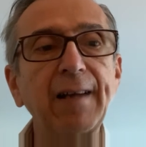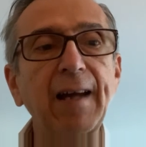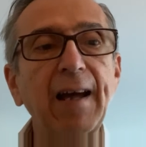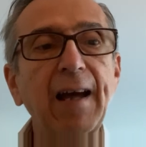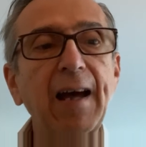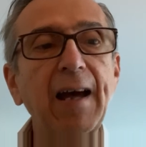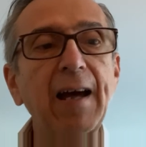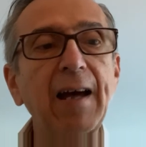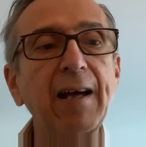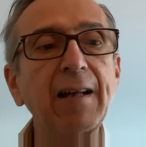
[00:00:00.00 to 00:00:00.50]

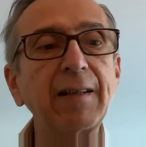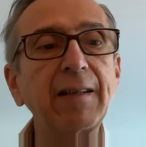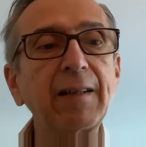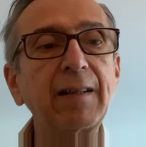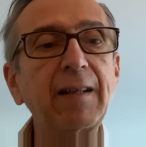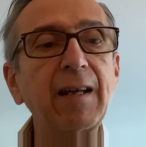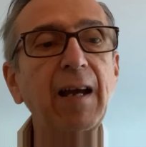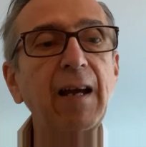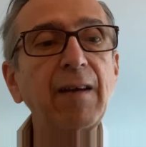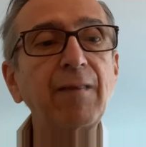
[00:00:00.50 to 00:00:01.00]
and
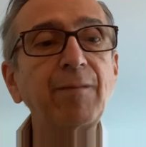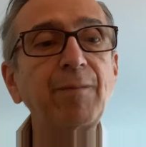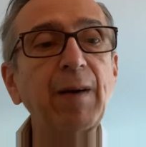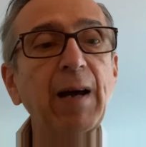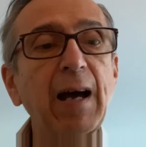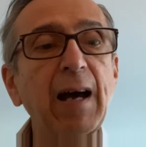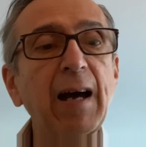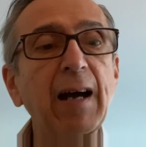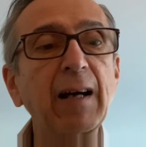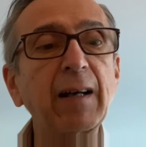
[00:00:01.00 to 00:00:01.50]
it gave
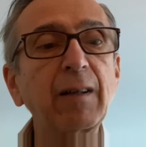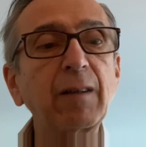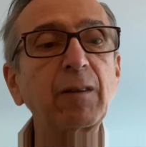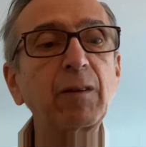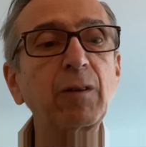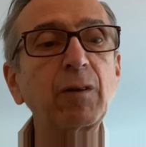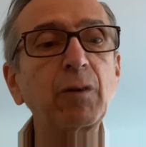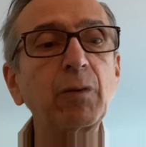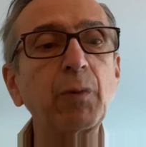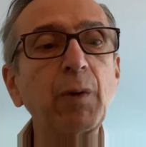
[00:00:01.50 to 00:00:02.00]
back
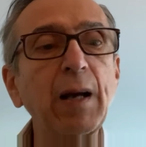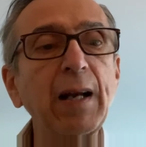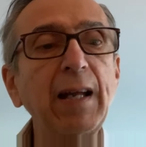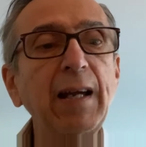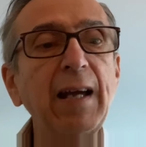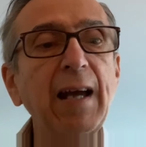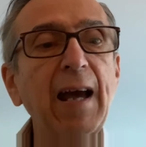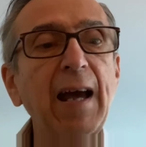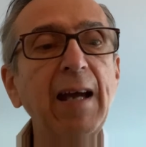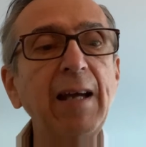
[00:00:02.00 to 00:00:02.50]

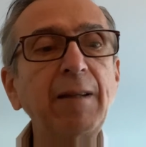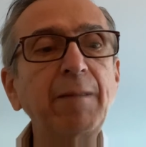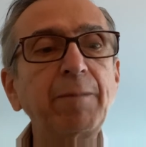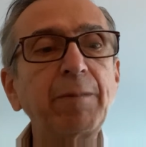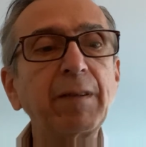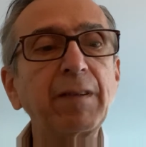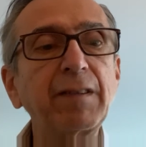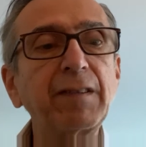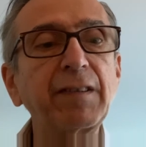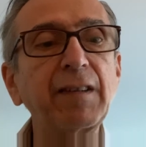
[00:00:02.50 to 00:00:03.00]

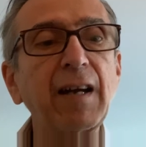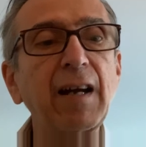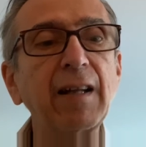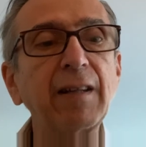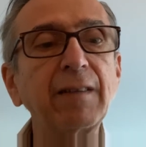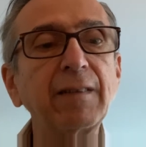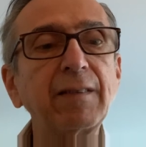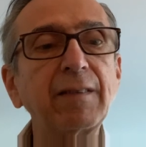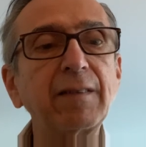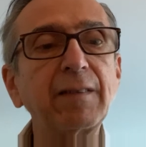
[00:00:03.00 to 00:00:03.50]

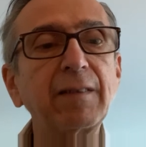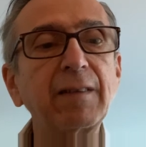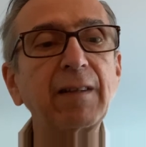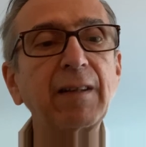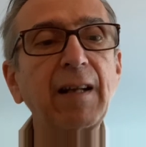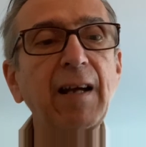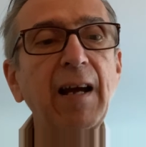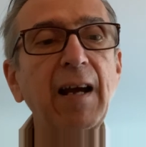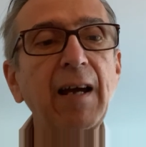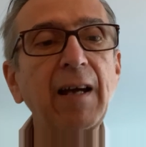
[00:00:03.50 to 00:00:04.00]
28%
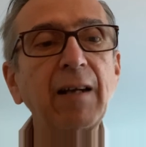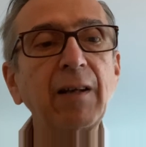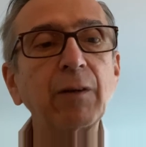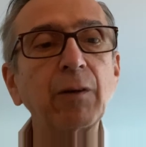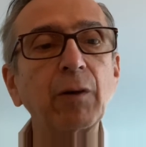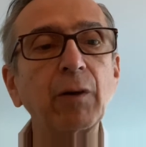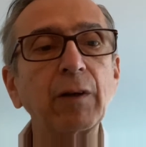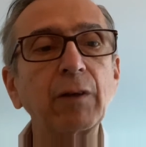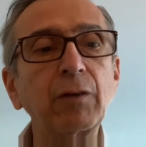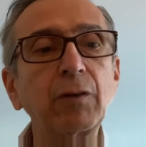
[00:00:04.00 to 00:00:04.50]
today,
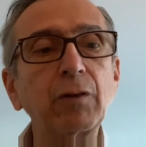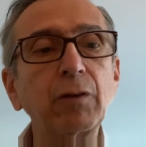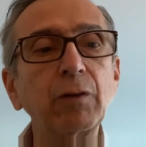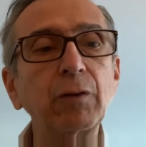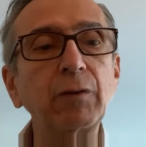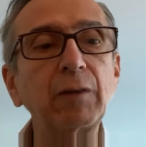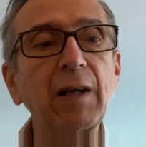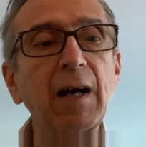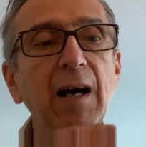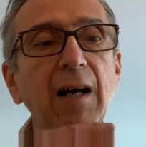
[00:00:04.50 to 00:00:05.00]
or
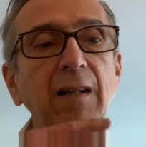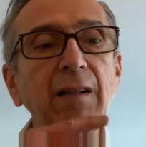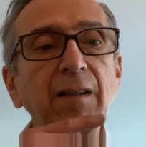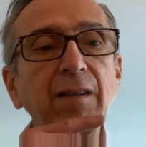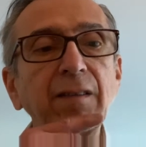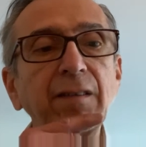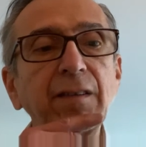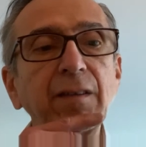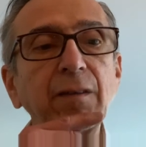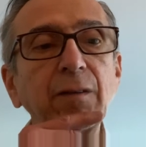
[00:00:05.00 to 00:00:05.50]

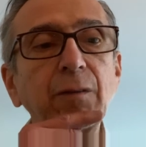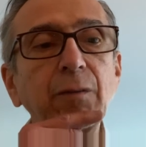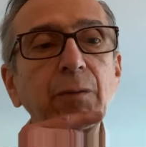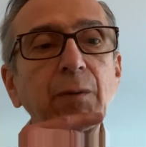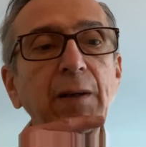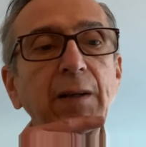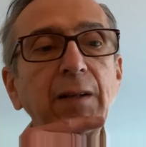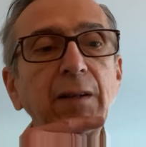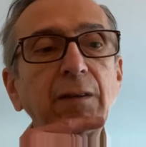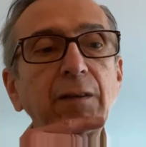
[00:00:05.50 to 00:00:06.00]

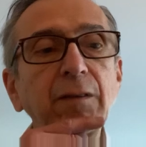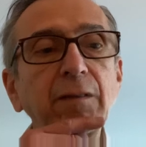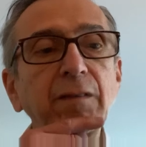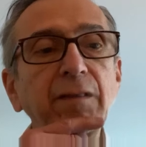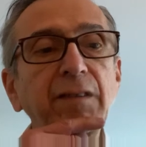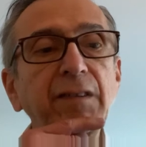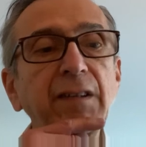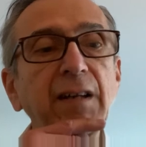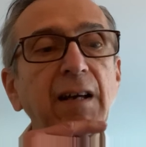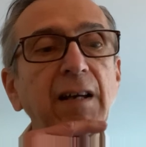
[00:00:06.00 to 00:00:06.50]

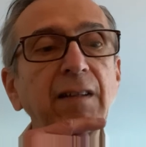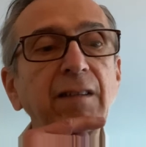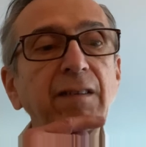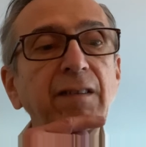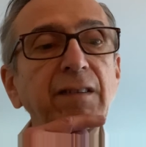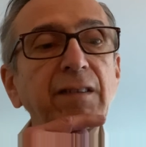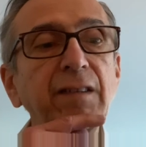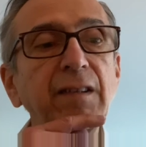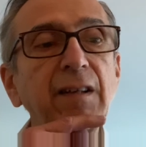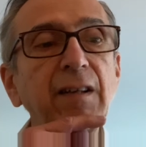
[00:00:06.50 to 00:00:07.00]

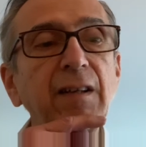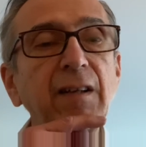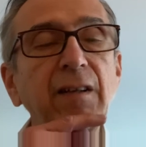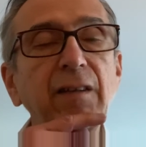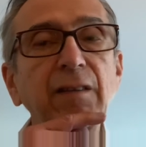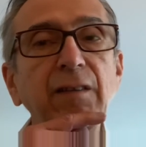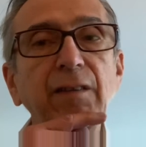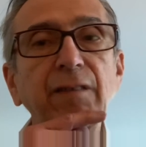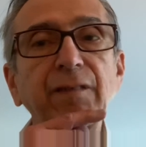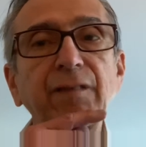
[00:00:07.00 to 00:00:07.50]
$2.22
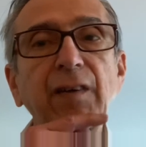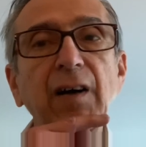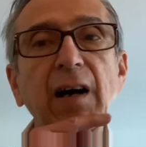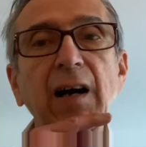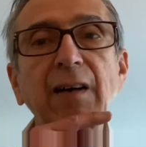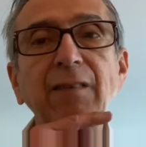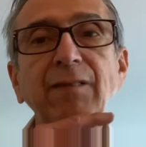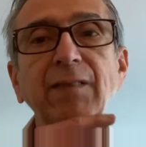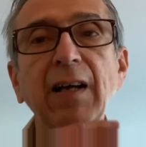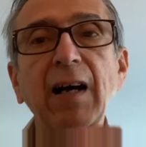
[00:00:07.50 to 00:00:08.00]
to
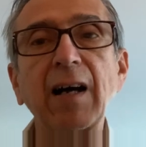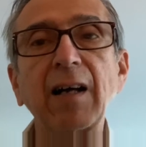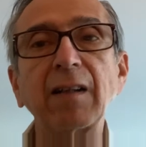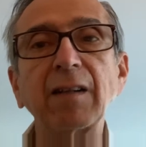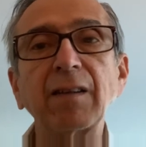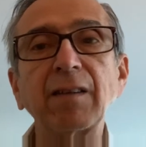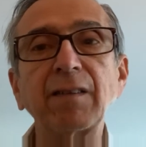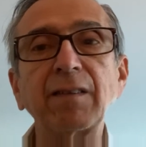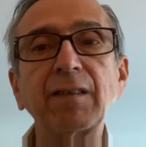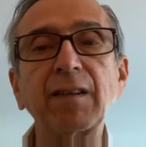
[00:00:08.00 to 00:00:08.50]

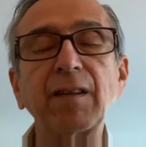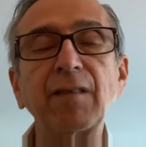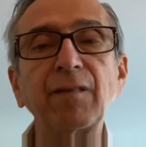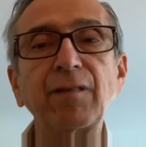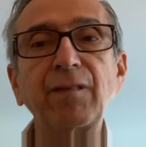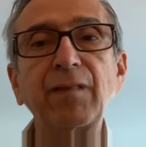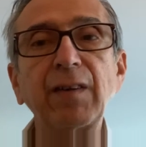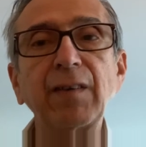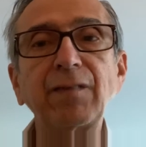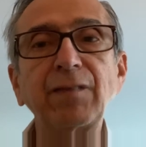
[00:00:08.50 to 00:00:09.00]

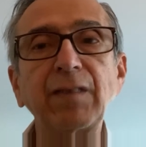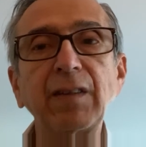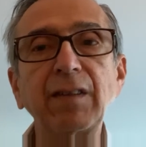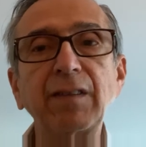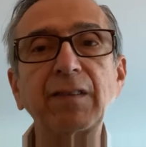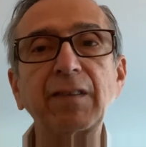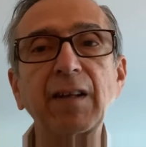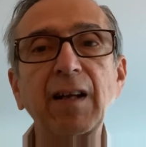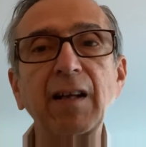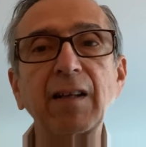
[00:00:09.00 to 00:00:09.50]

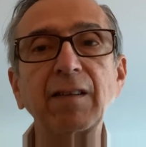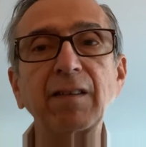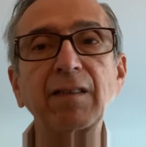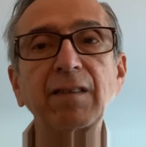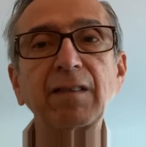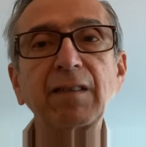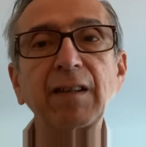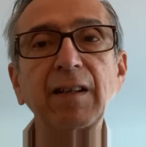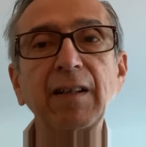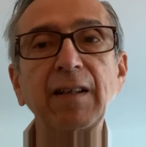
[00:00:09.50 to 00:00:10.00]

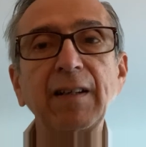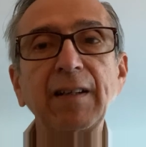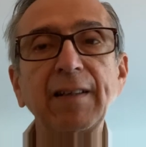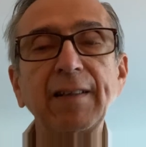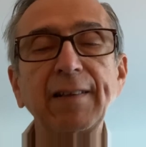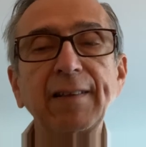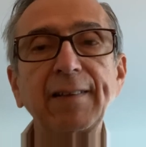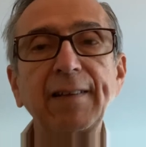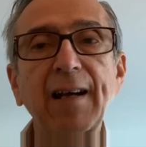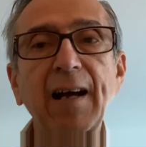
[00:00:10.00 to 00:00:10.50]
$5.50.
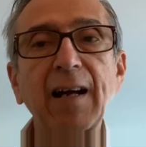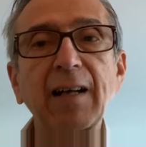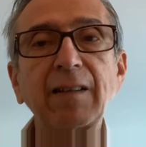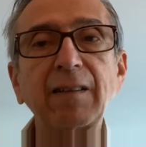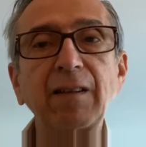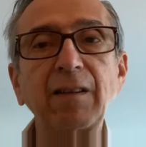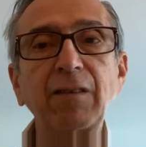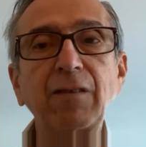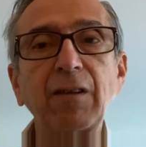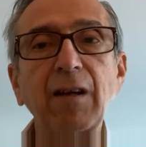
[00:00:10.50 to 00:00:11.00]

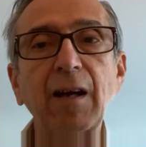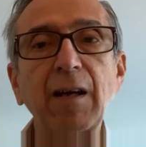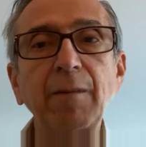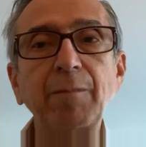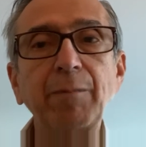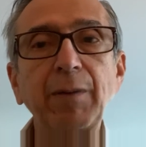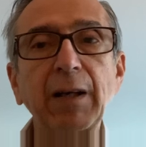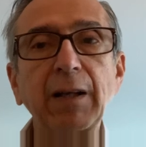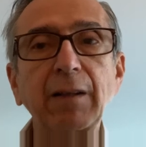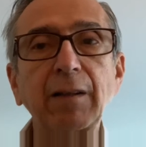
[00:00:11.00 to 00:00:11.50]
Dr. J
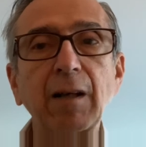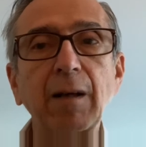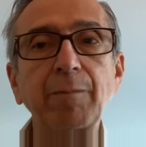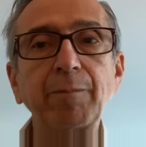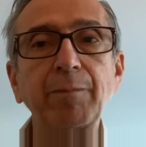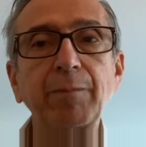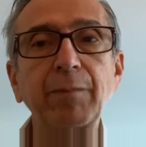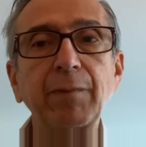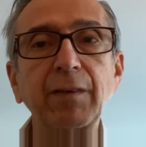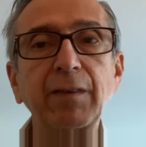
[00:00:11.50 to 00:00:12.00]
picked
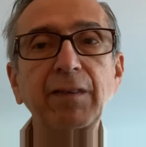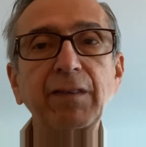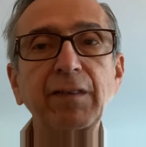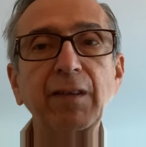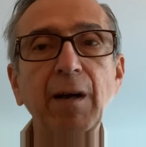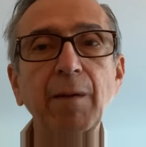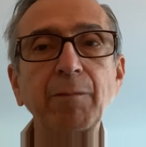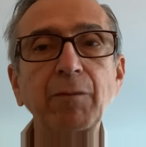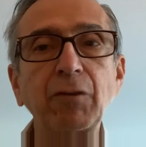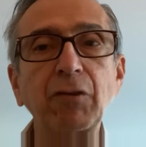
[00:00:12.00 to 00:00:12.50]
up
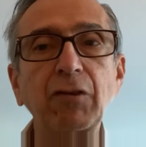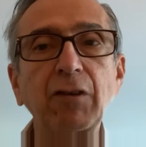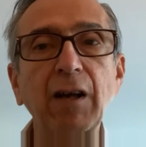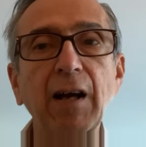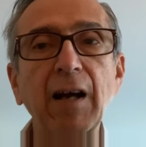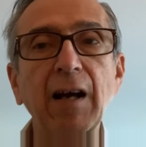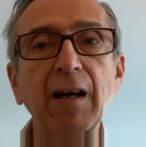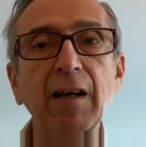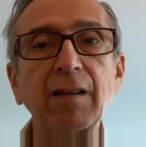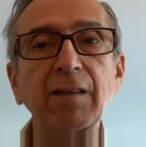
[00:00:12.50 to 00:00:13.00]
some
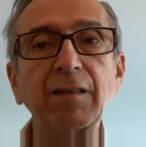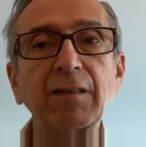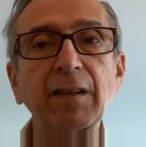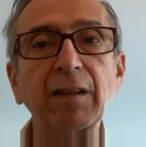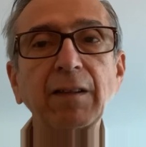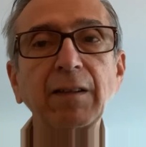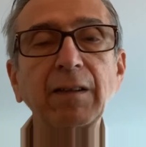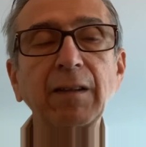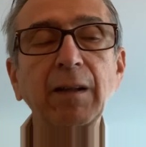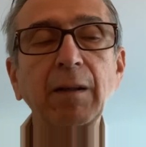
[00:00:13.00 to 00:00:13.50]
shares
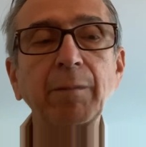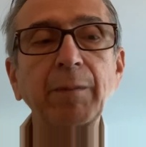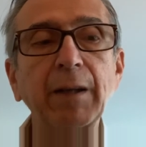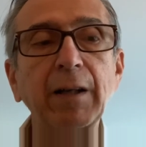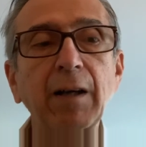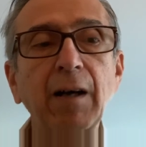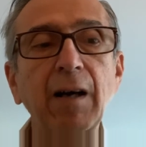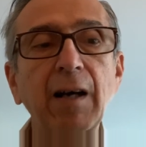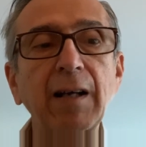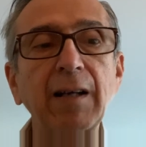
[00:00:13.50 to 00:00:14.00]
a little
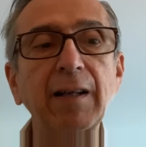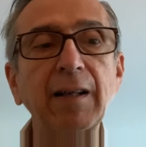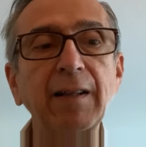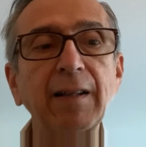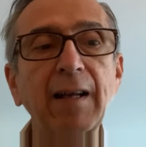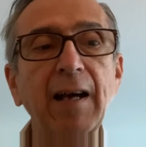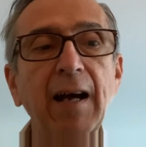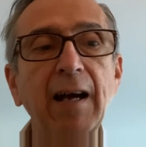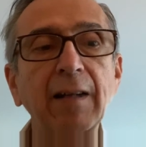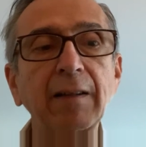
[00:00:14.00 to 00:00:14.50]
bit higher
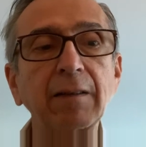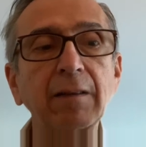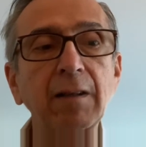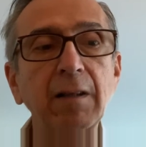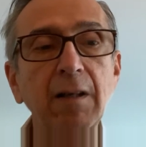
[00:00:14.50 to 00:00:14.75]
than that,